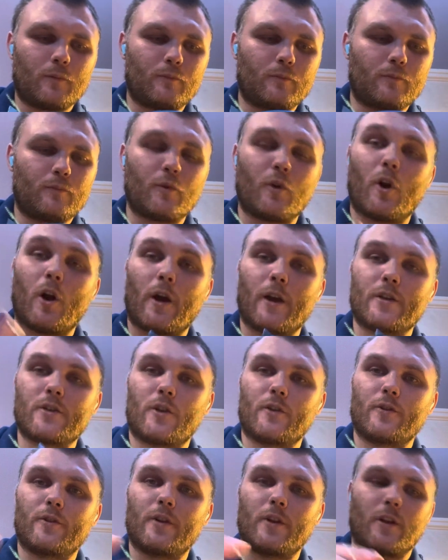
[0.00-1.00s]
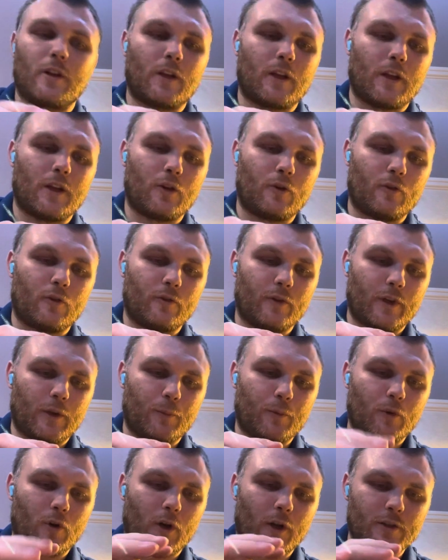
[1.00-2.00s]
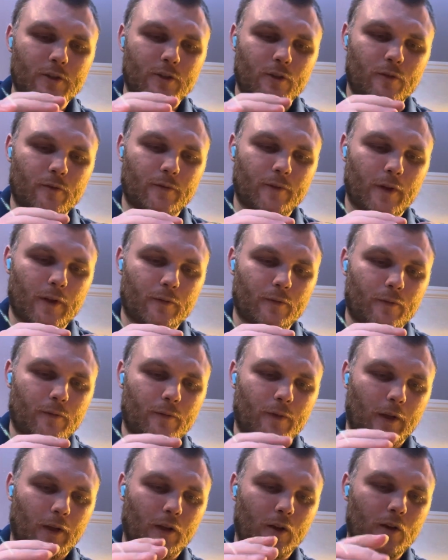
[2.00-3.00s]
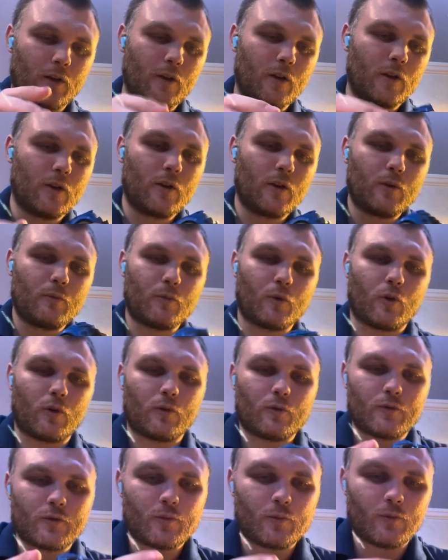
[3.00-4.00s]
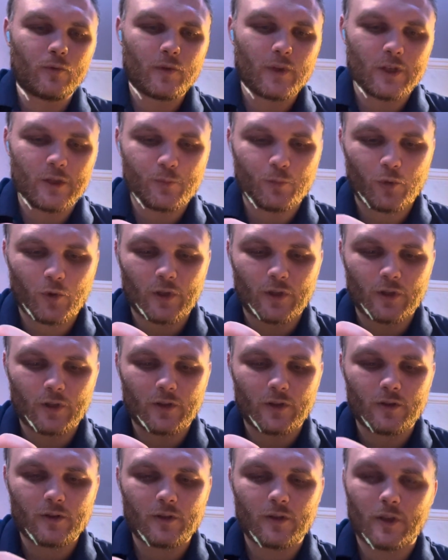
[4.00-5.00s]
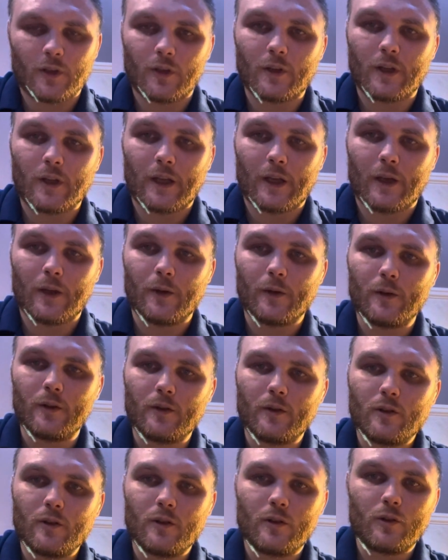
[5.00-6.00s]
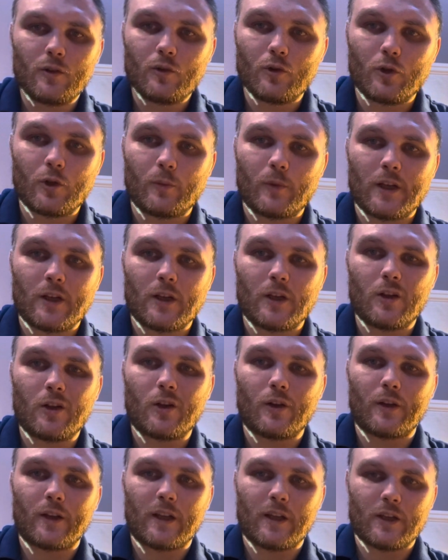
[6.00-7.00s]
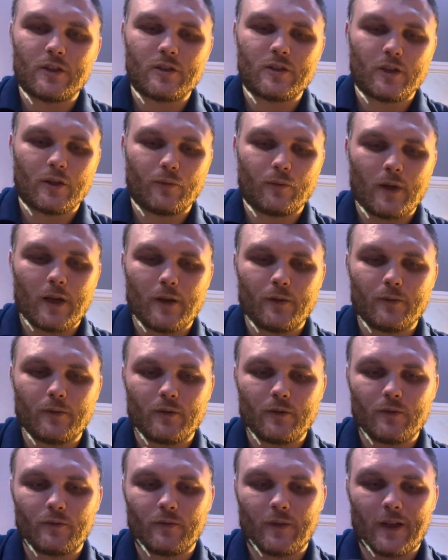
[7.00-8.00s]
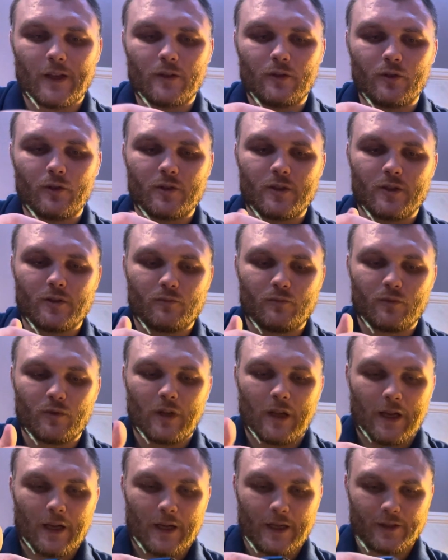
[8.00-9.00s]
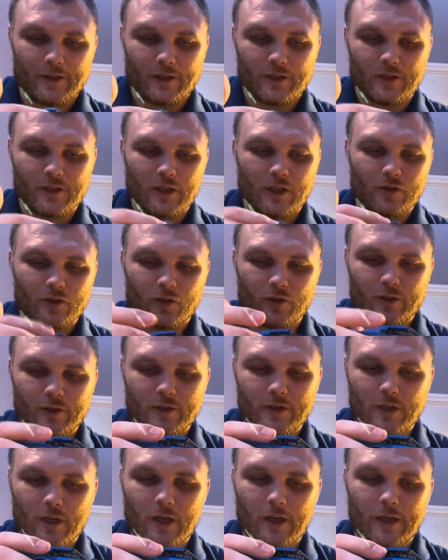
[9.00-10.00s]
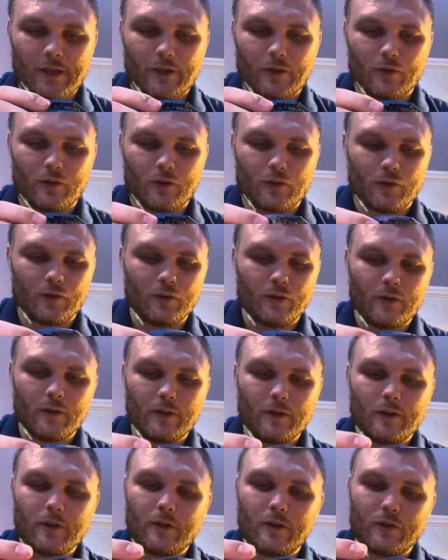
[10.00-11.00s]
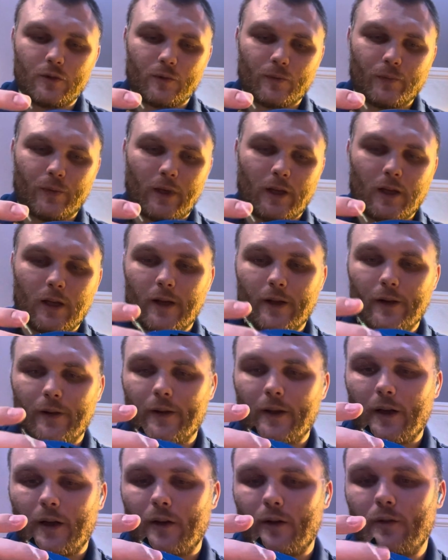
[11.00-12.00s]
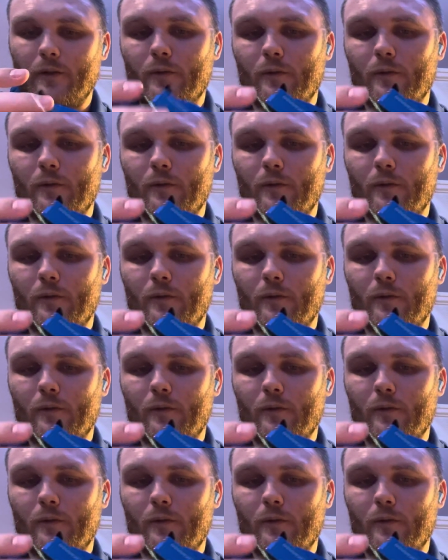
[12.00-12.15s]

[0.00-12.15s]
price onto the already price of everything. Well, some of this printed here could have been a lot easier rather than just add the stickers on the side or something like that.